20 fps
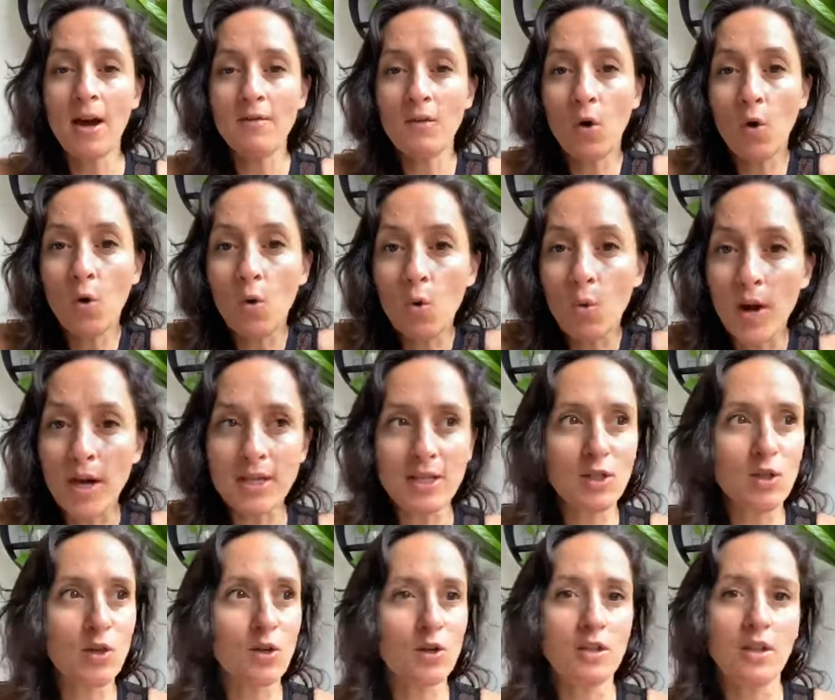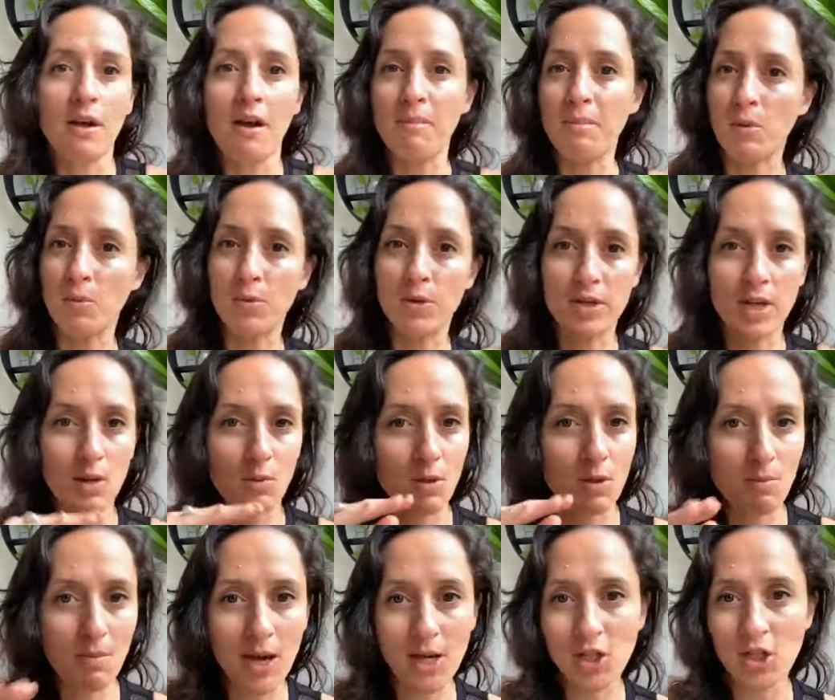I've always known that I'd be working
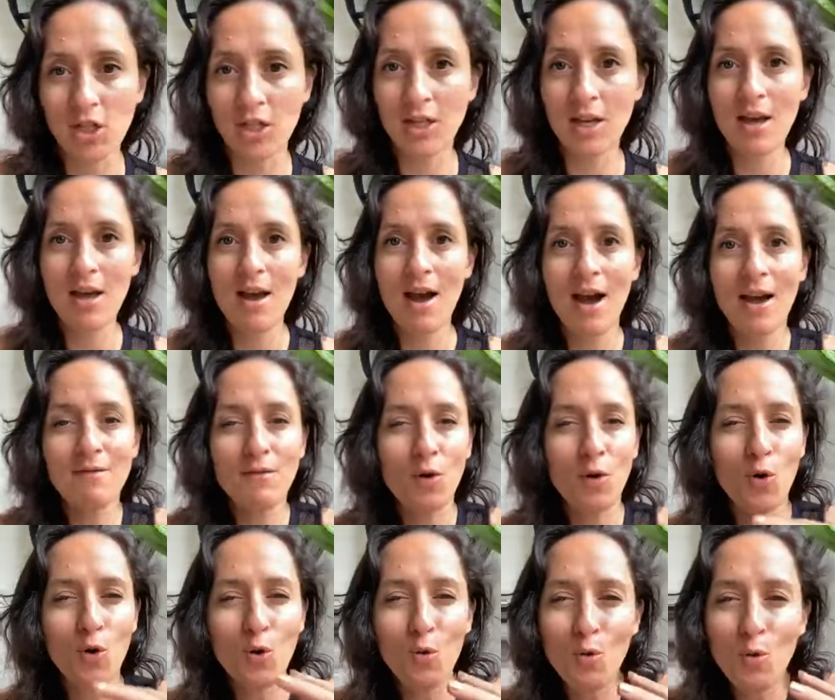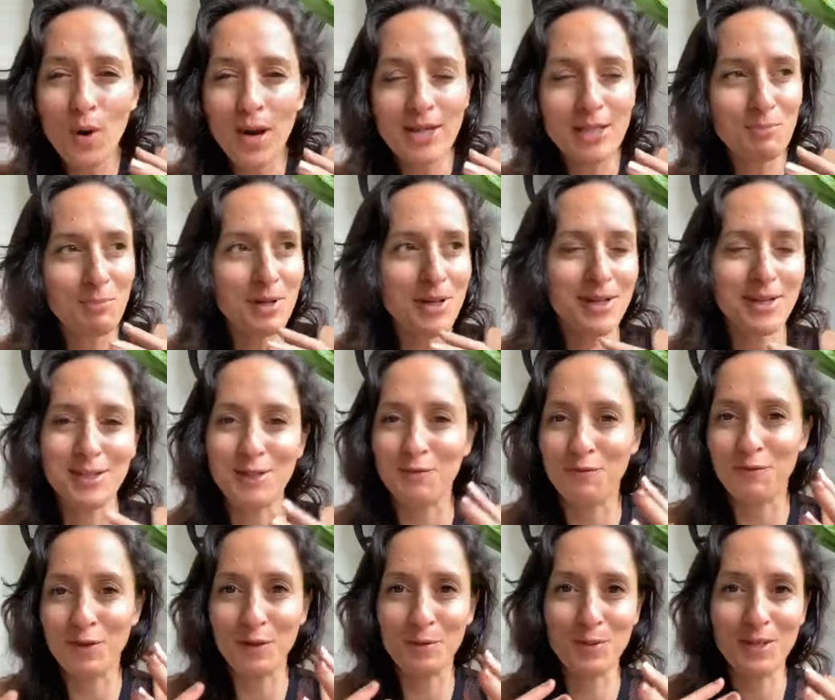with magic. I've always been into
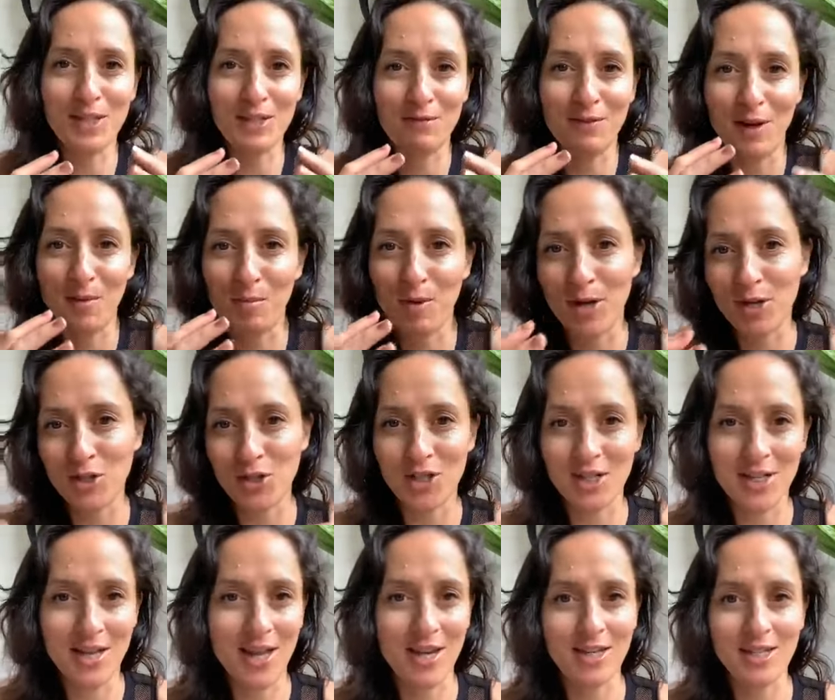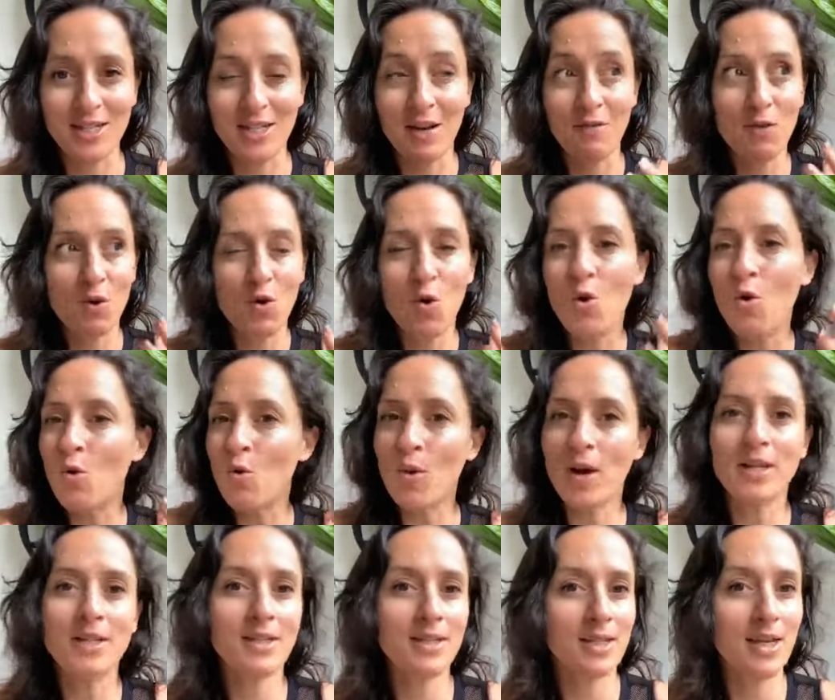frequency, vibration and energy. I've
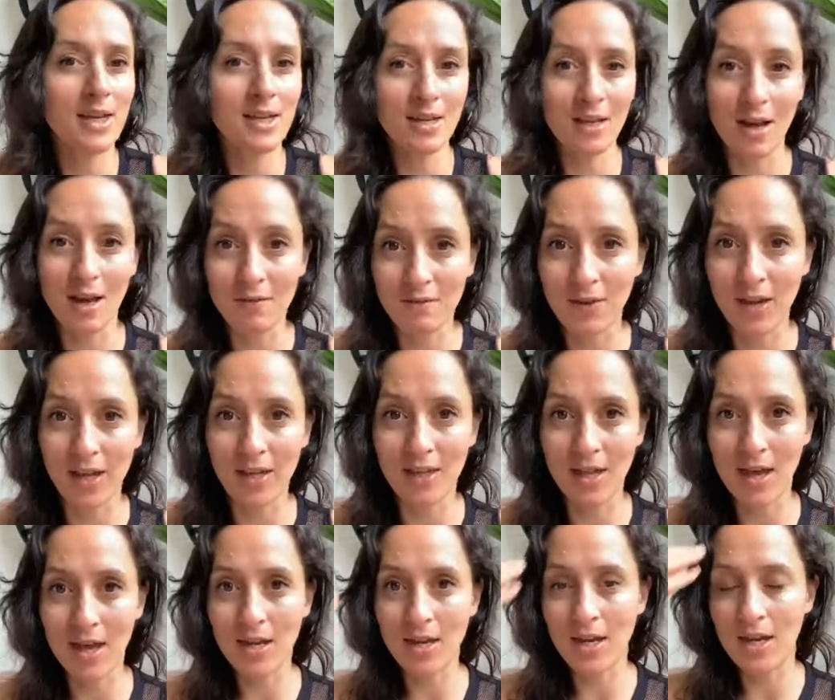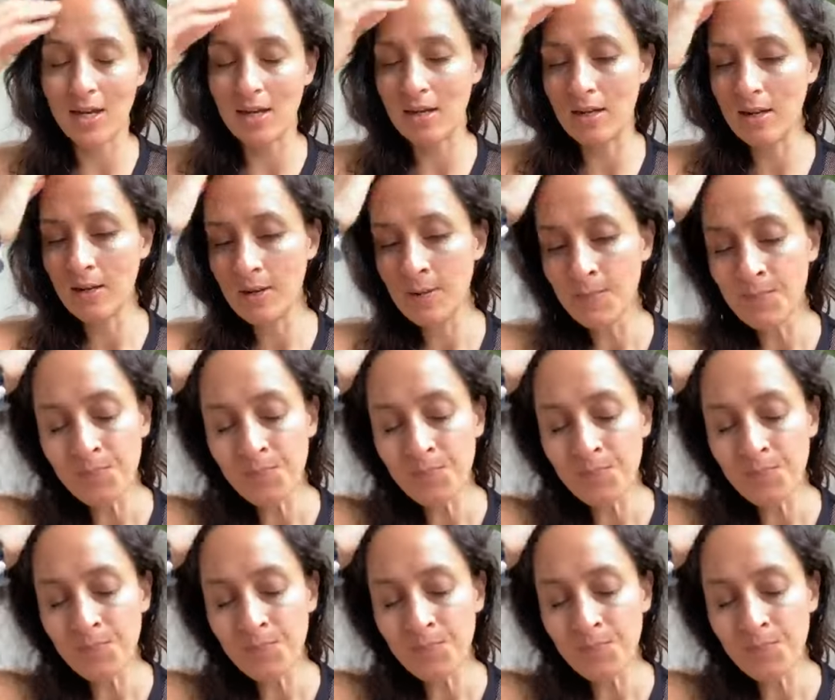always seen life like that. And